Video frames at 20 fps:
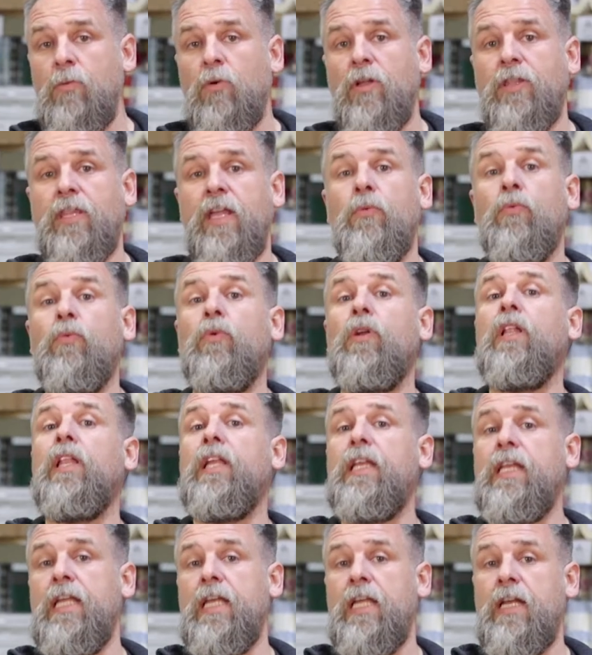What they
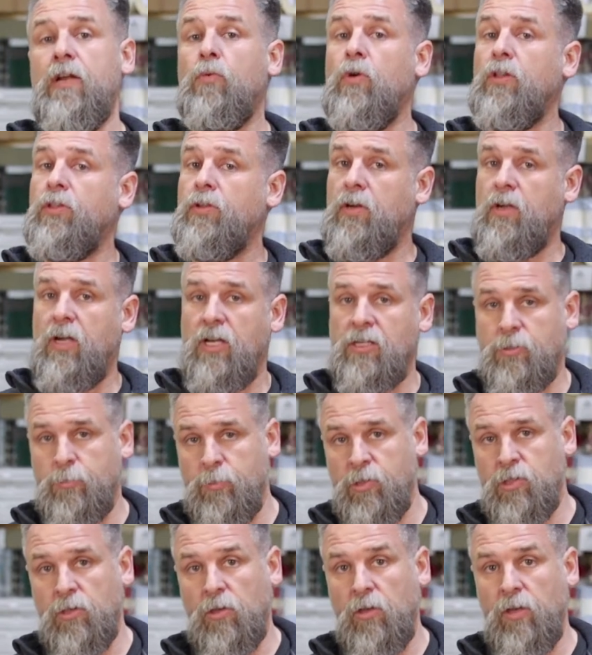really need and what their
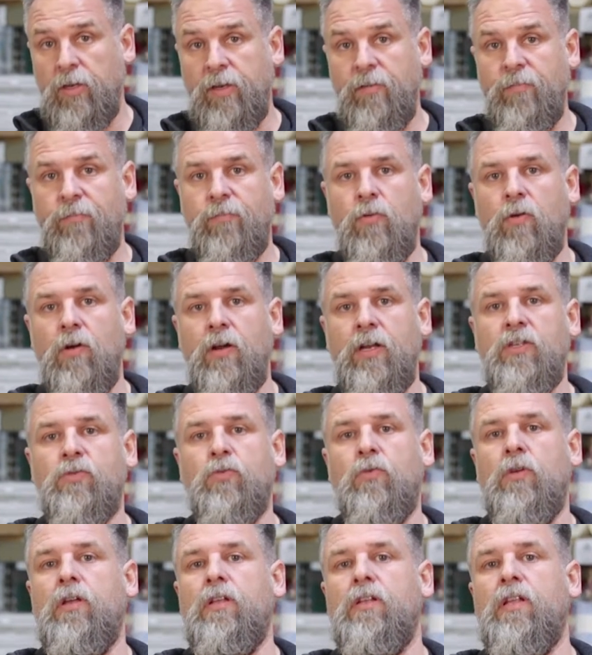customers are looking for is
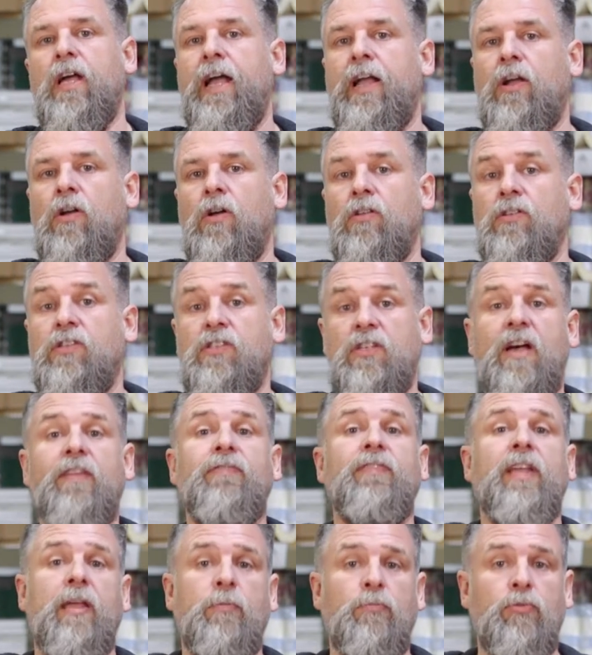what I call
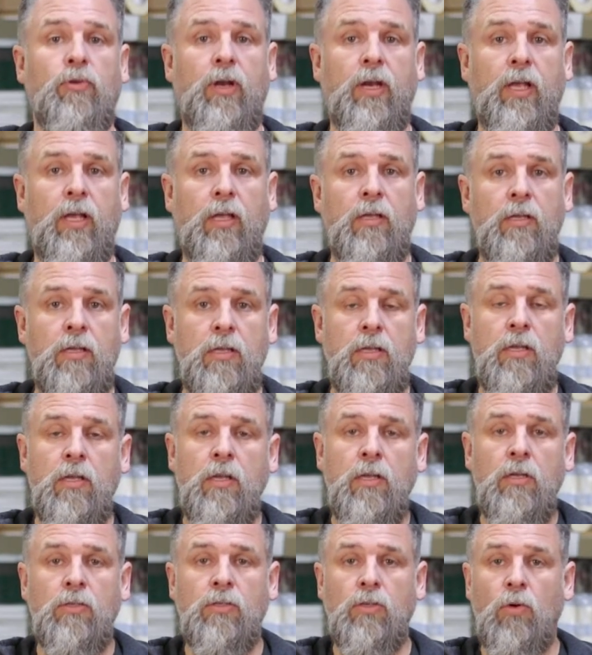soft hand printing.
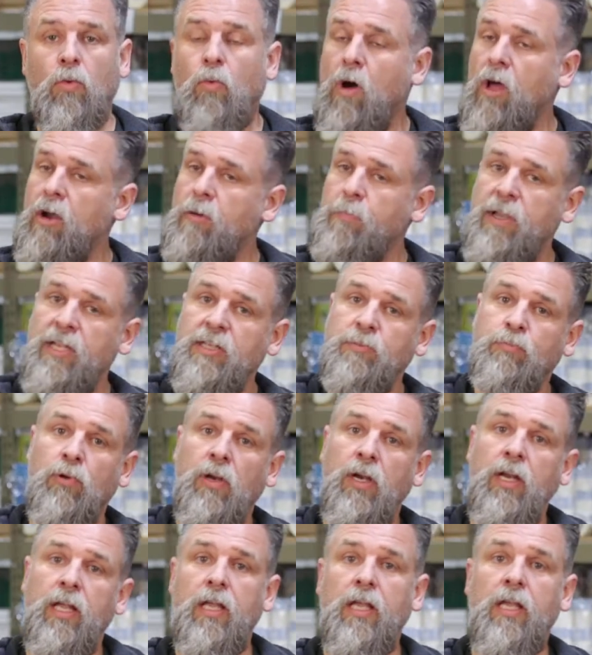So water-based
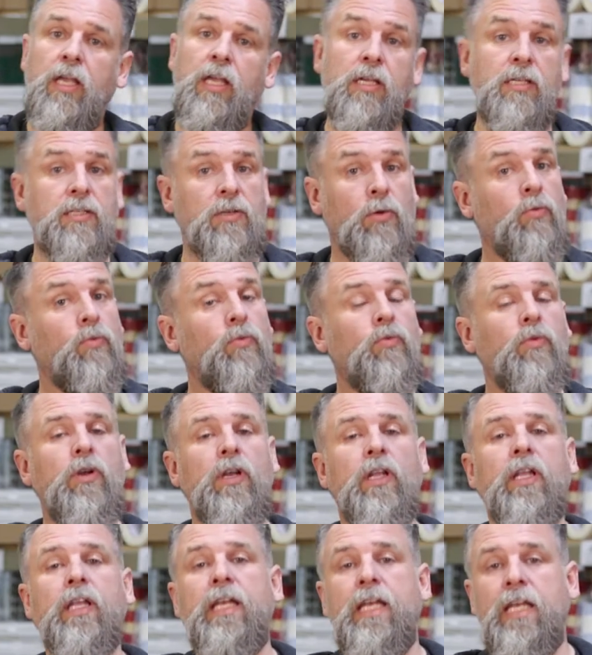printing is a
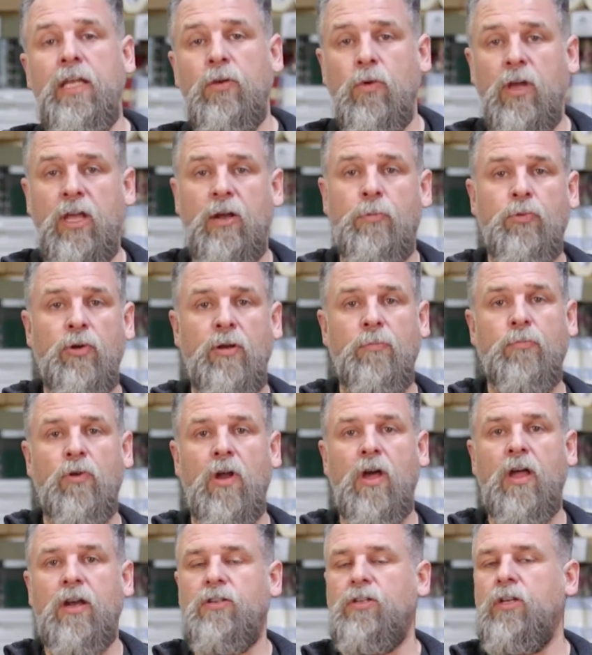really neat way to print
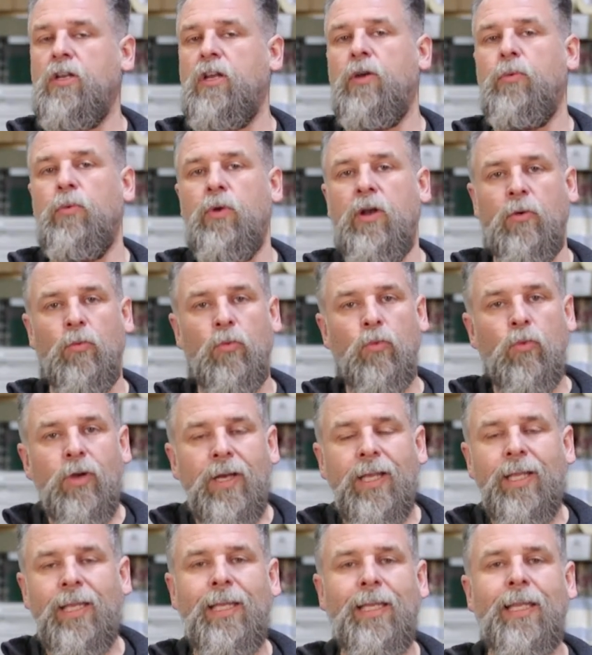product. You get rid of
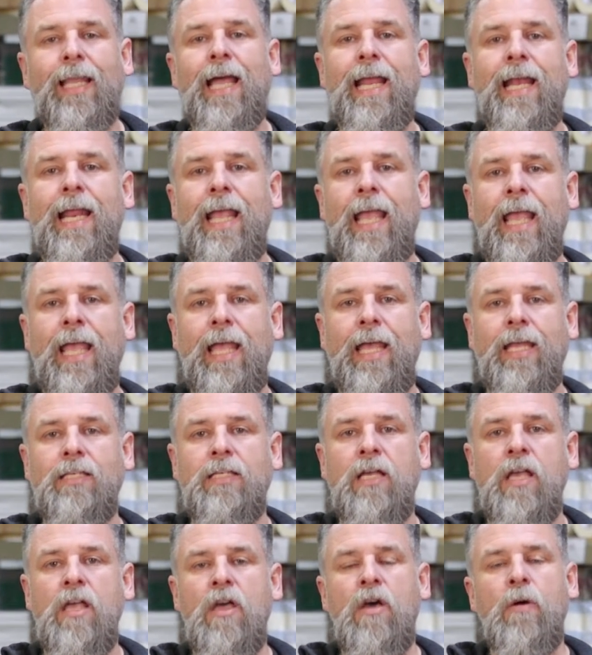really light
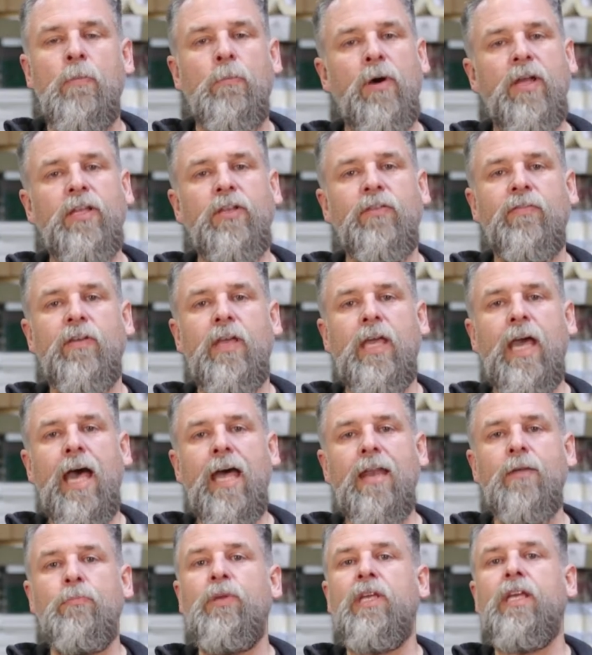hand, but you've
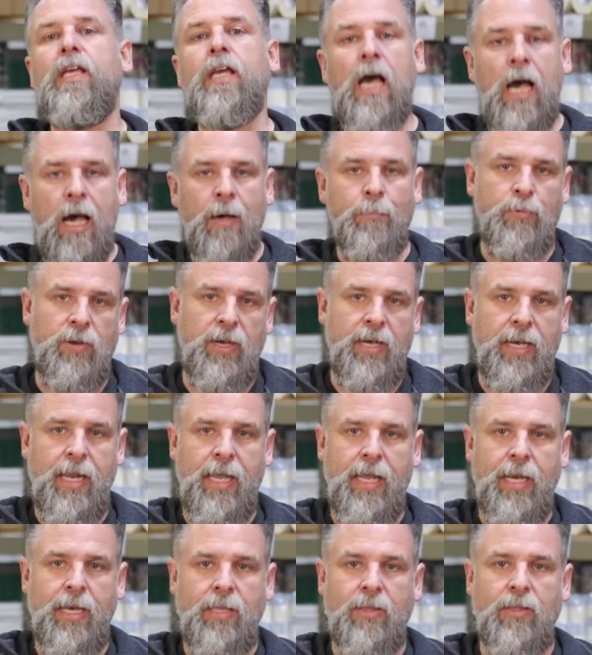got to be competent
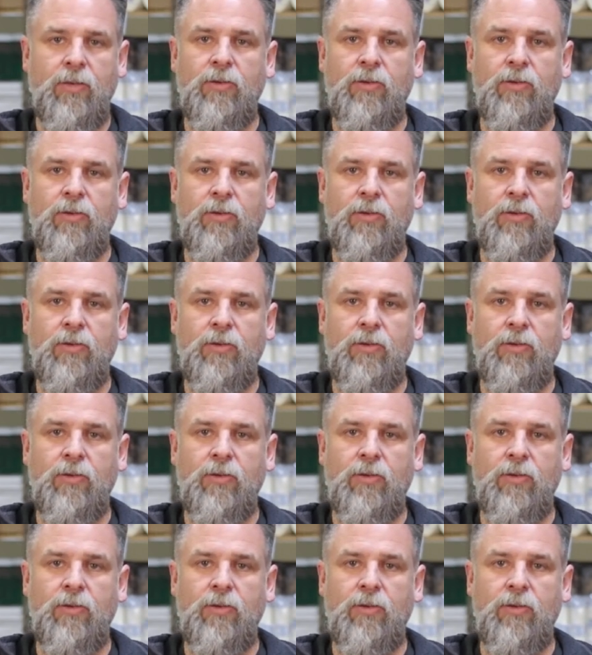at it.